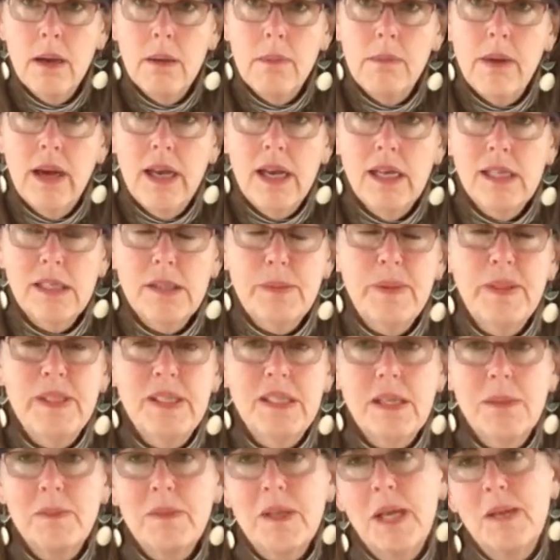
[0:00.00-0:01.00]
My
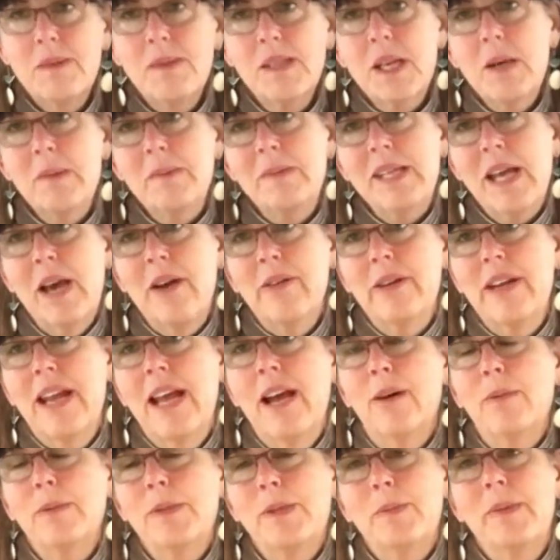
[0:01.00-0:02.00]
husband sometimes comes out and
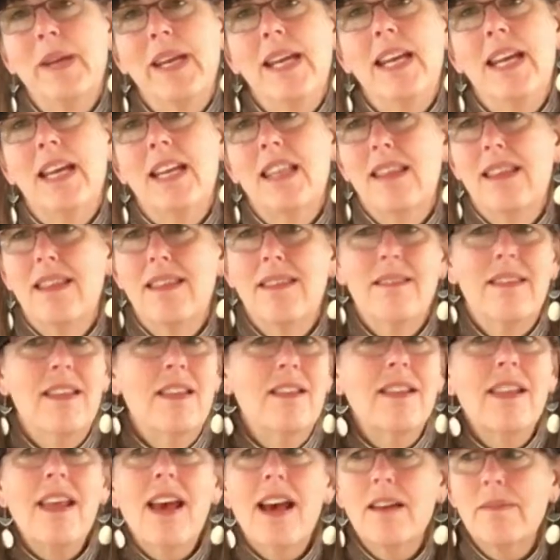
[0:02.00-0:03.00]
helps me, and
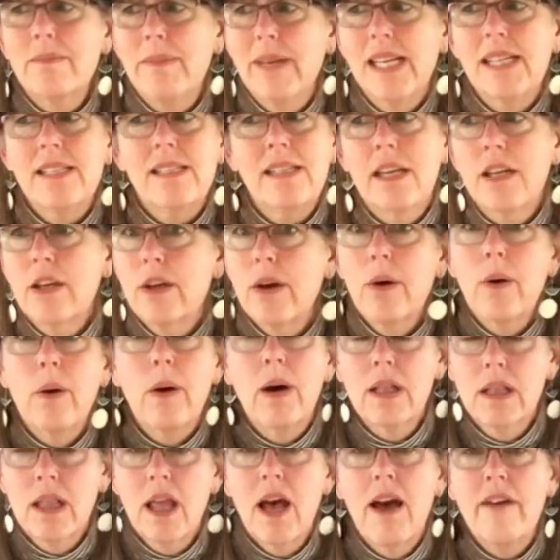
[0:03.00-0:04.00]
that makes it go
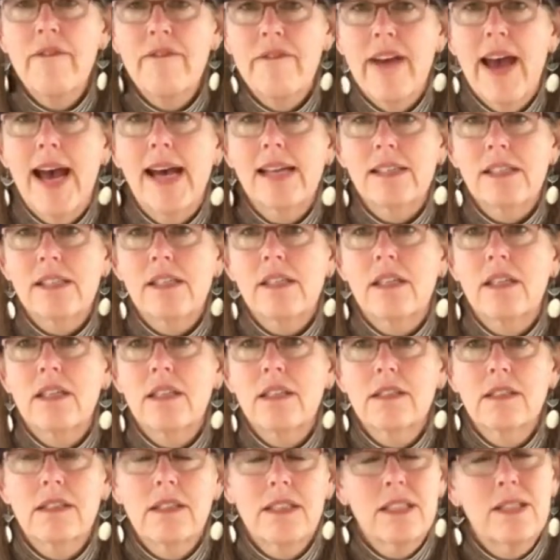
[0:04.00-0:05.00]
a lot
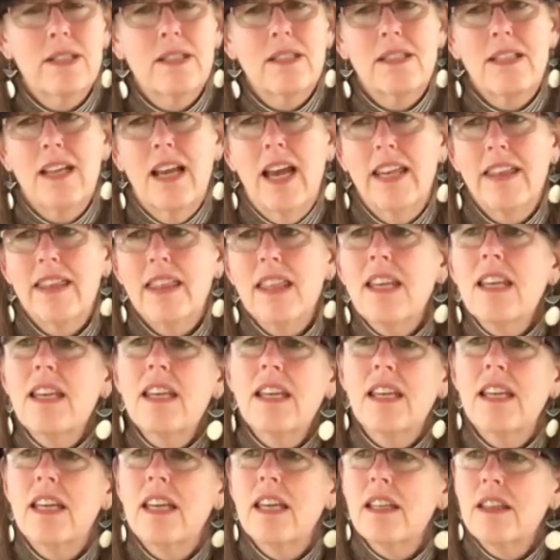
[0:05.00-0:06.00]
faster. Because I
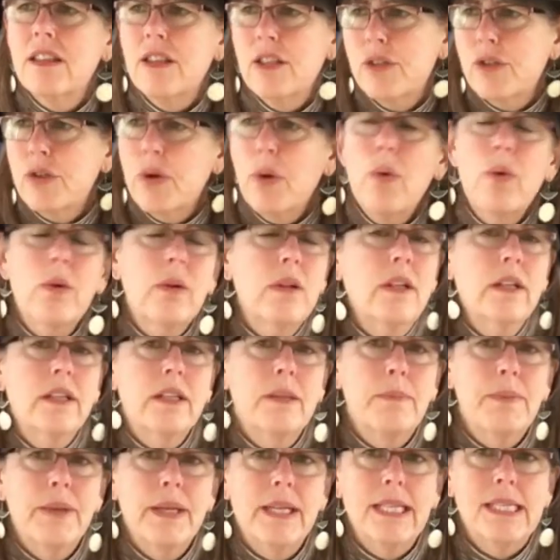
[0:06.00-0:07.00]
think the total
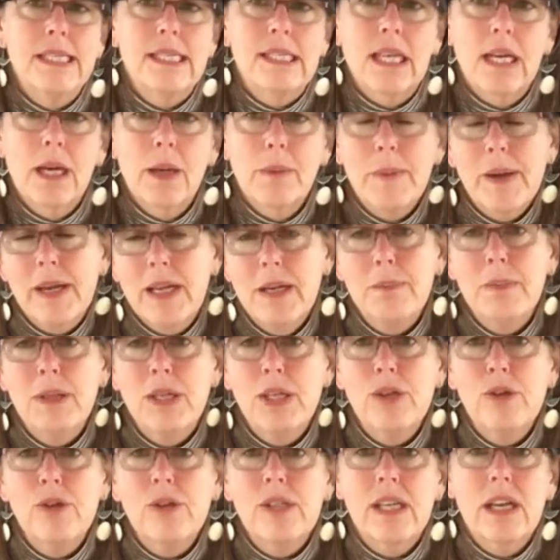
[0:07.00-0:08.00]
of the pennies that I'm going to
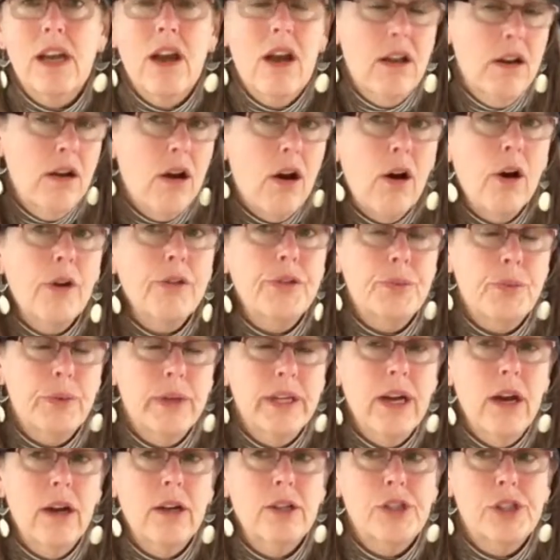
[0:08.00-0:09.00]
be using on all
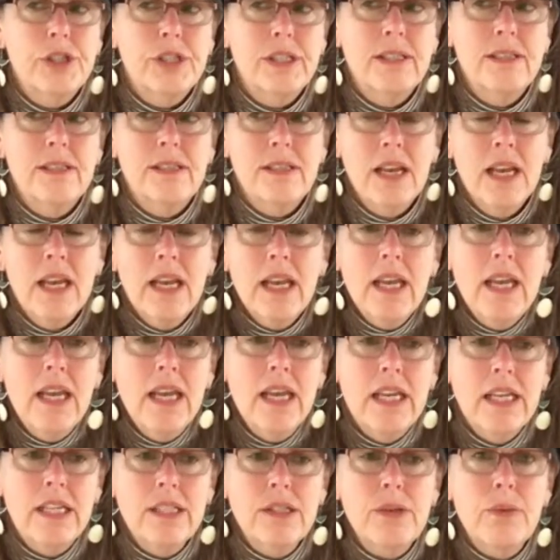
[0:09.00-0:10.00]
three arches
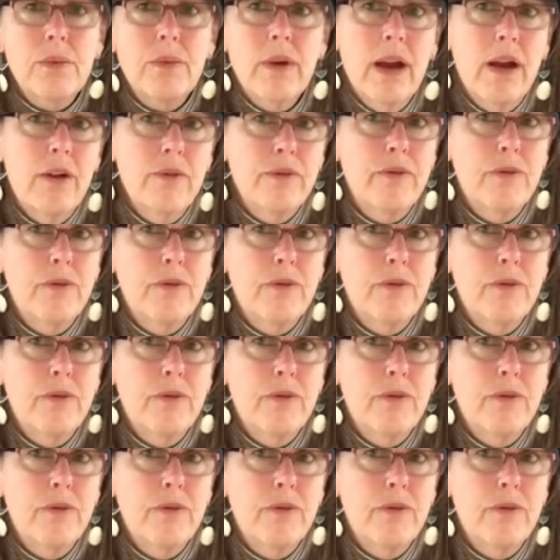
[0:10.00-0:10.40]
is around